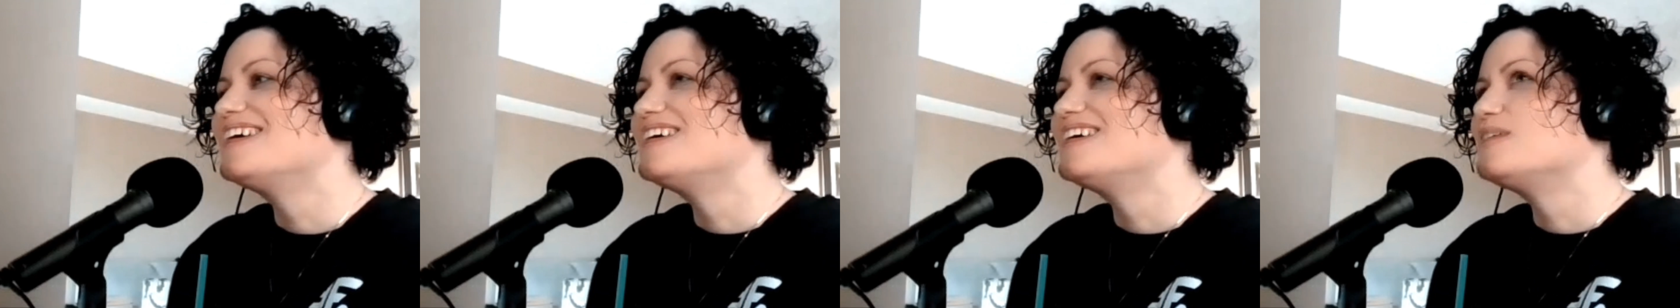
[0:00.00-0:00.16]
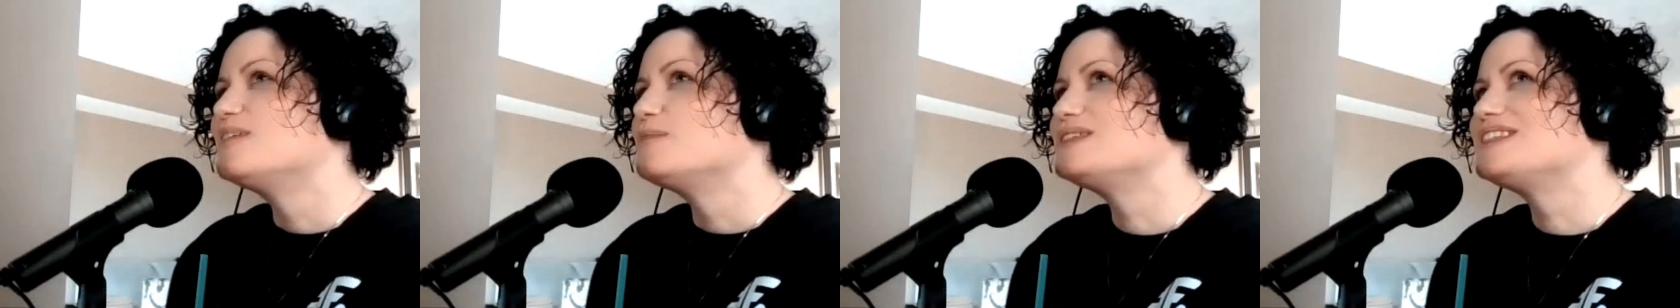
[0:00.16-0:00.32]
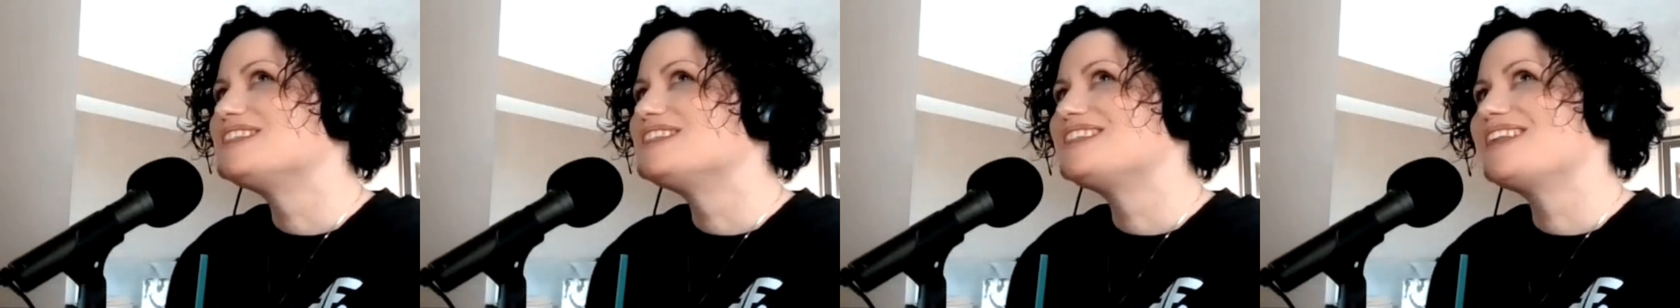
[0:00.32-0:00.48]

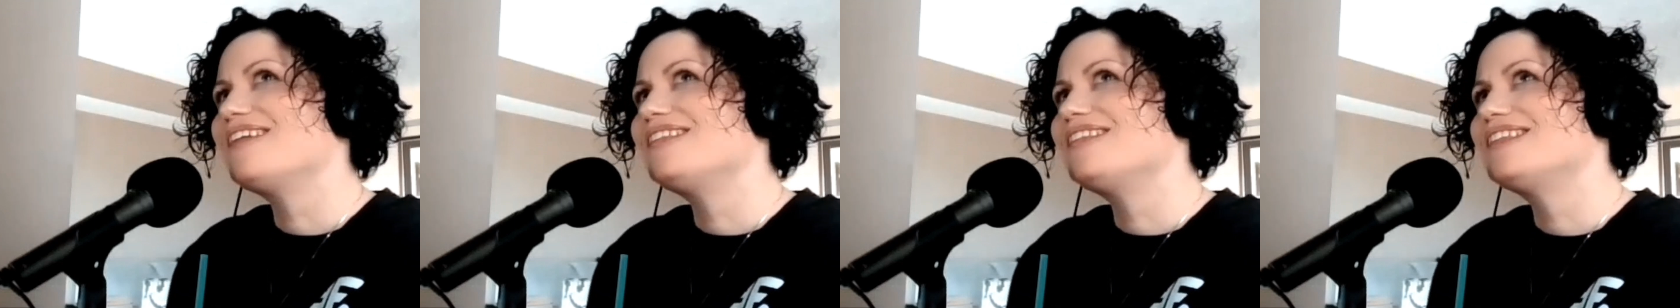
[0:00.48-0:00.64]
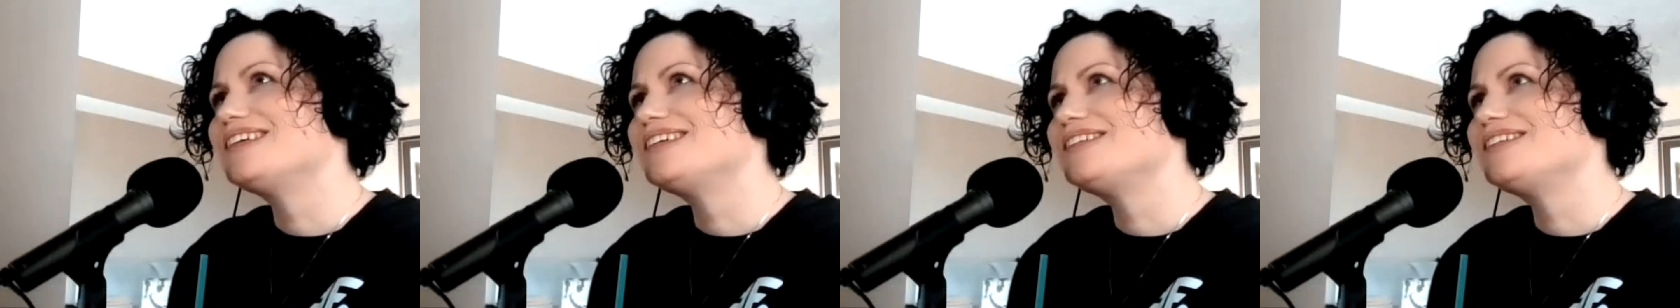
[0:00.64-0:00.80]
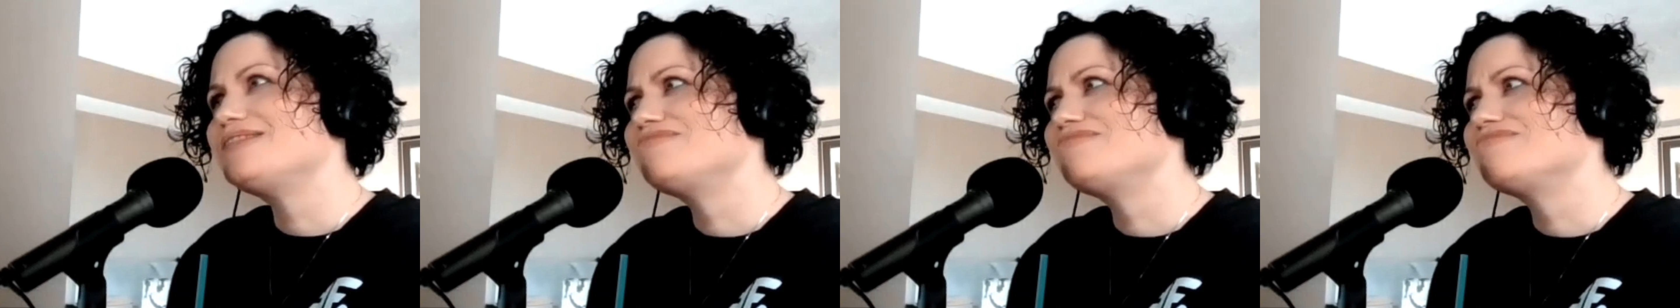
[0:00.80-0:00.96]
But
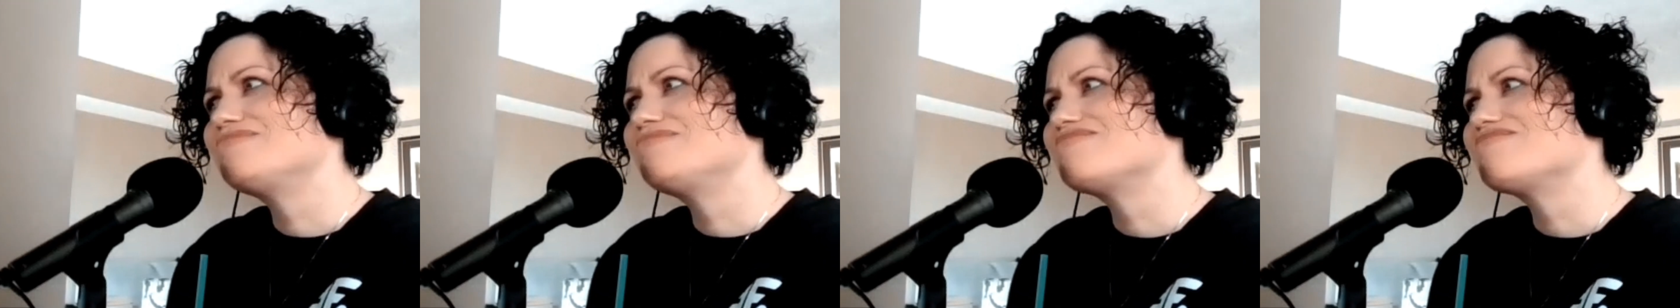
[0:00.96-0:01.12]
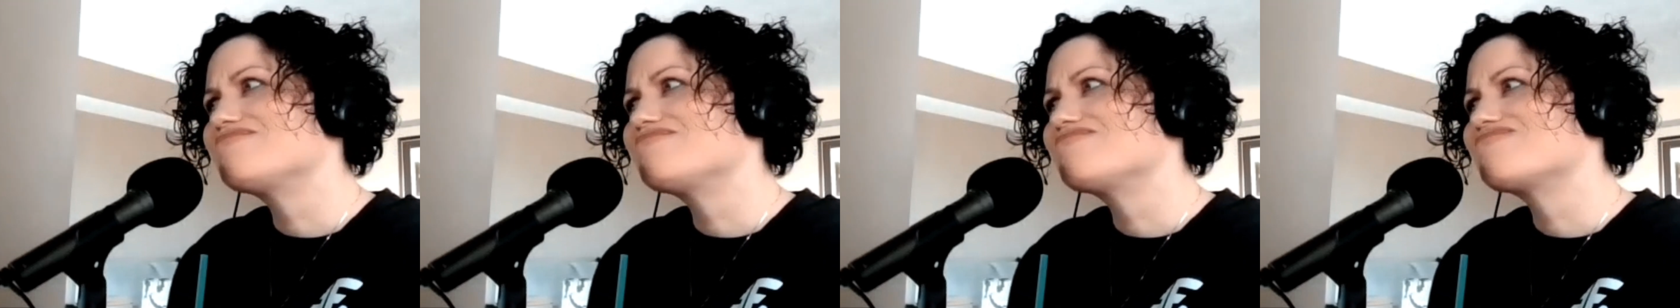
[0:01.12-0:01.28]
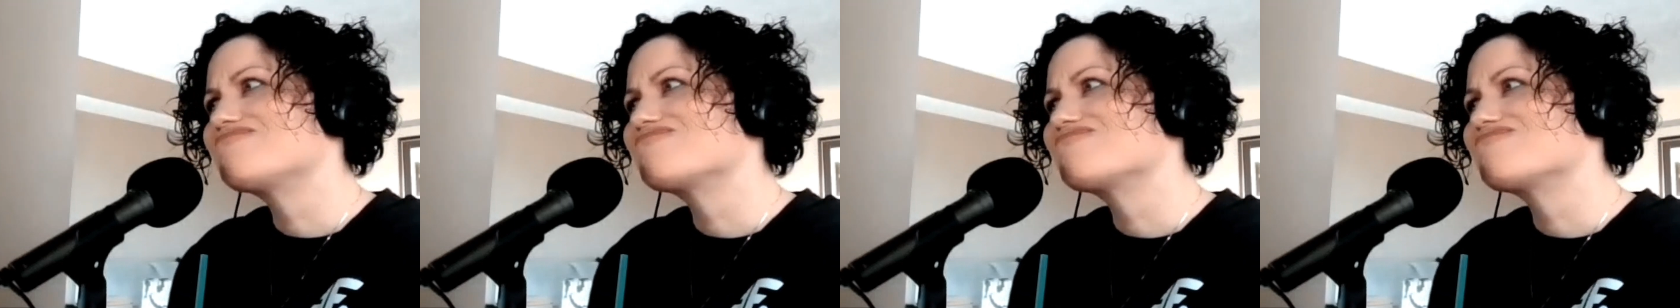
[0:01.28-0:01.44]
sadly,
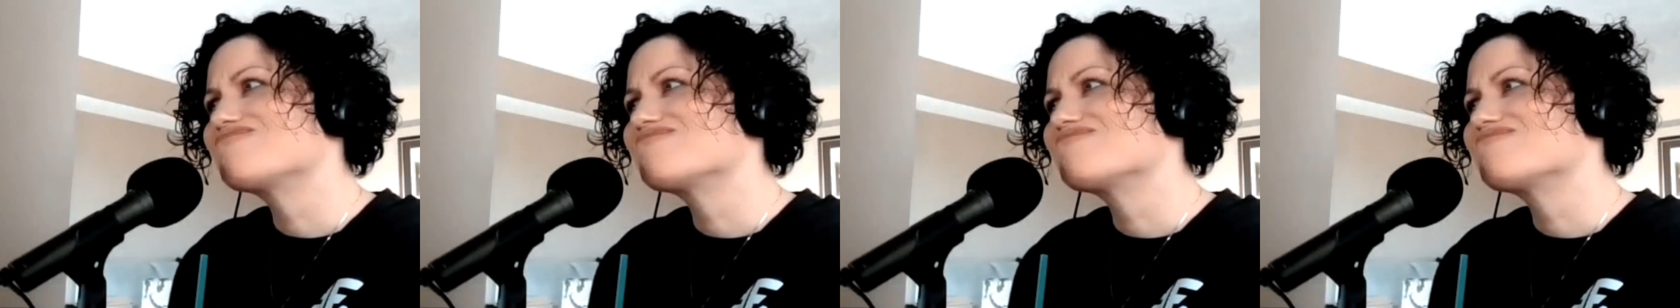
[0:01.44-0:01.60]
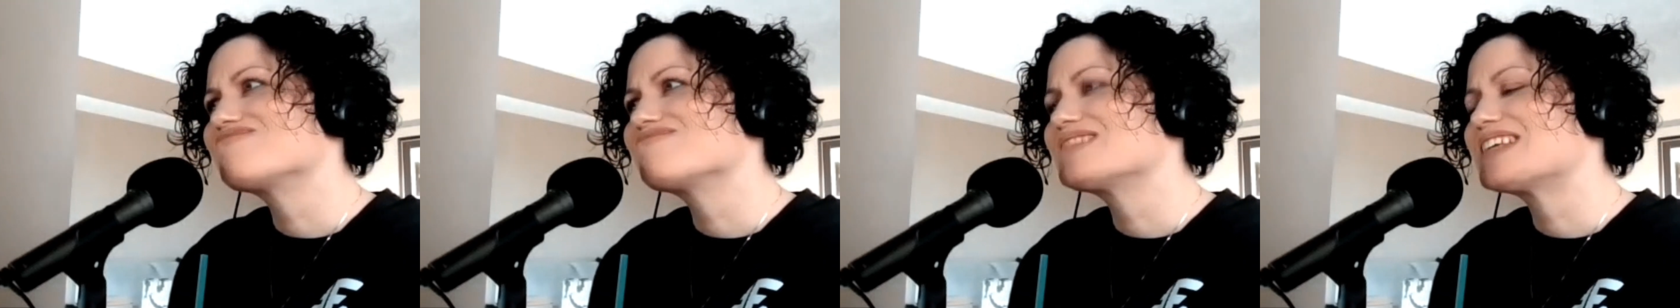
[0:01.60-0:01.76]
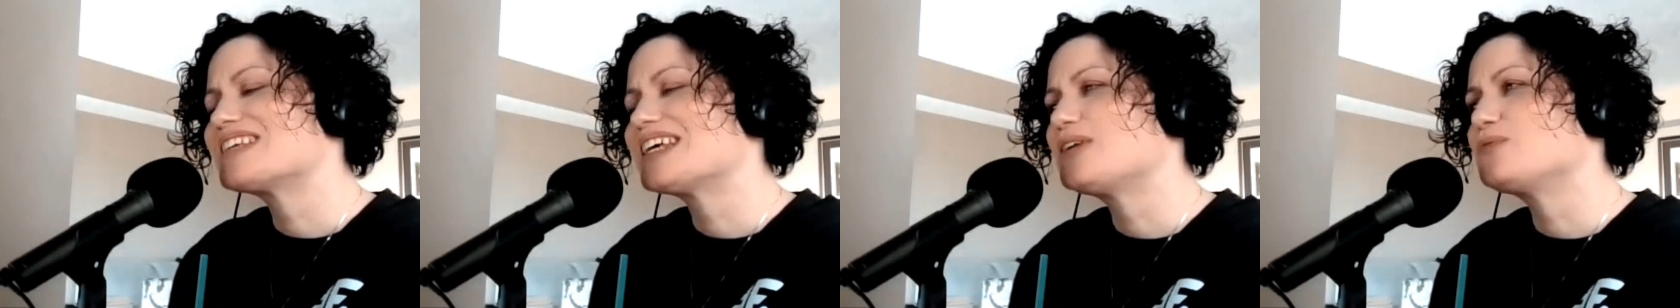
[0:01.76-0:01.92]

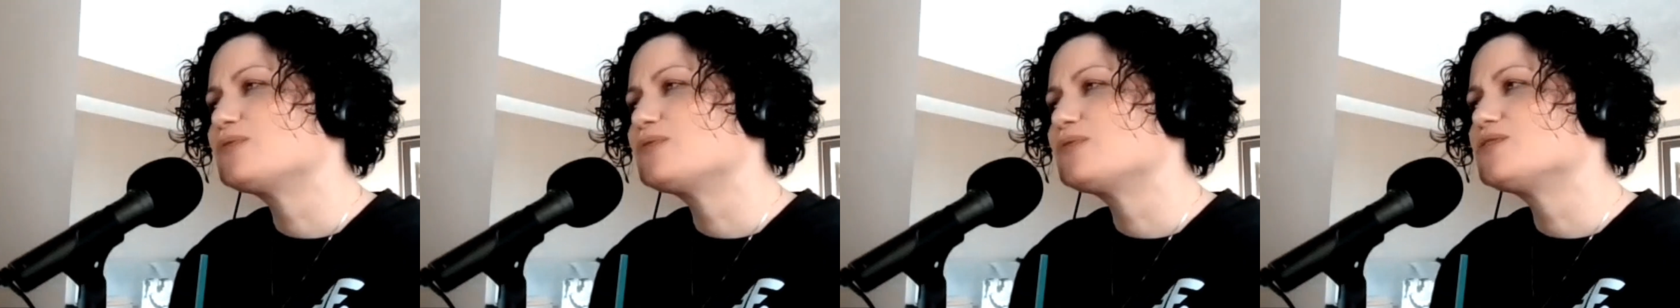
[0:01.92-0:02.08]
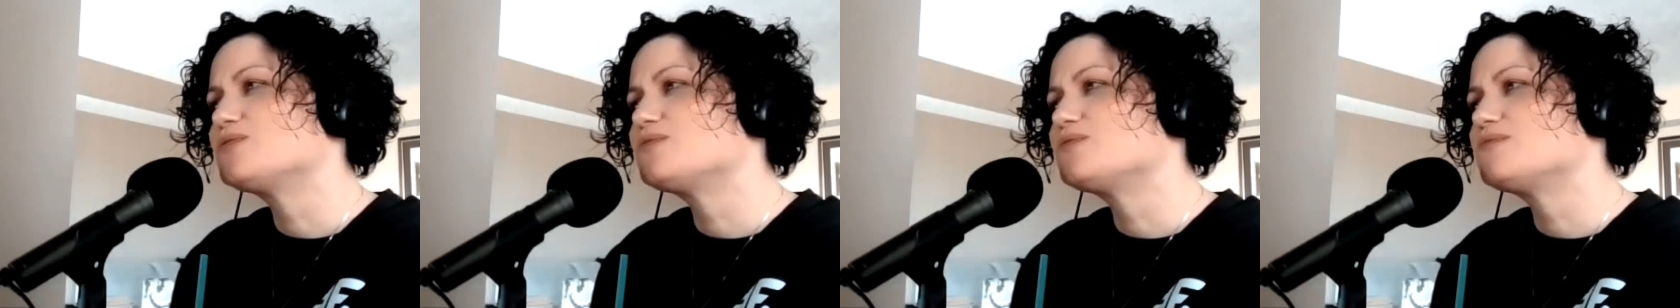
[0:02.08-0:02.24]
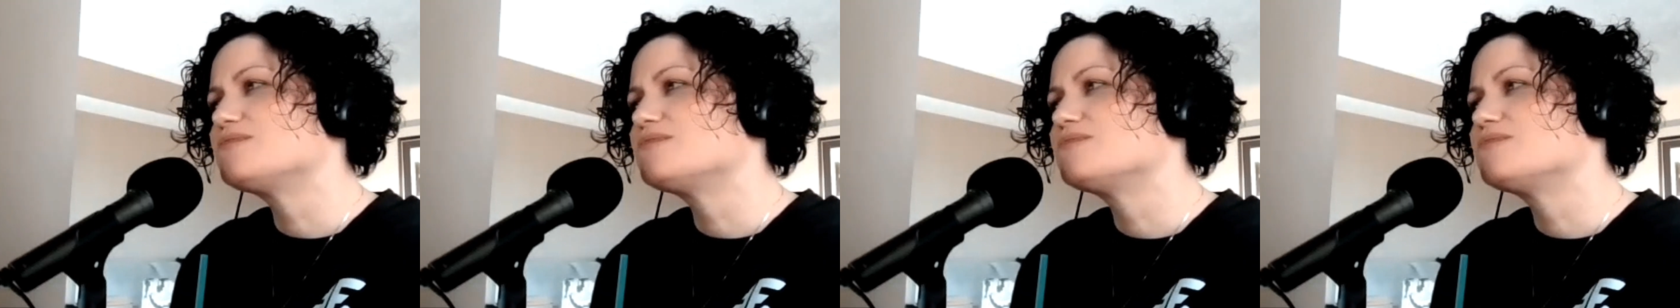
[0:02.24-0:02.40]
it
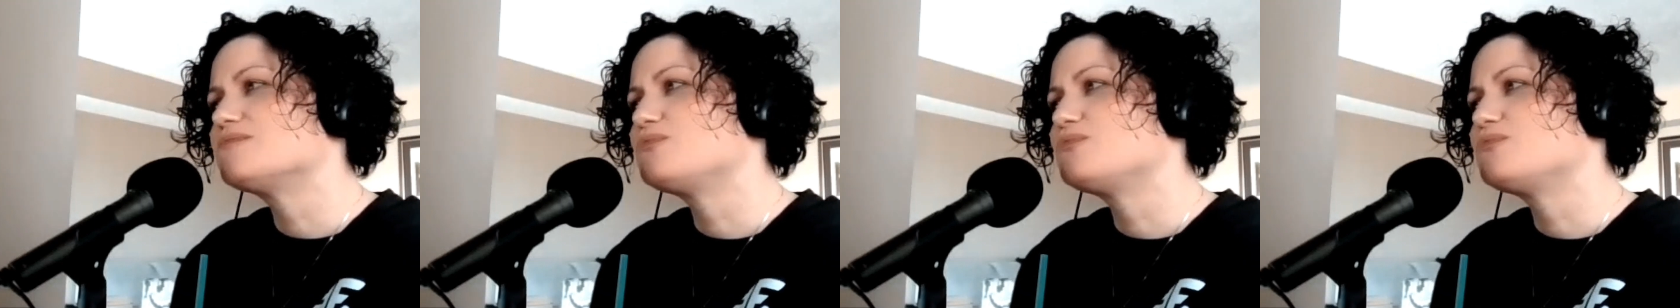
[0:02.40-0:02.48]
was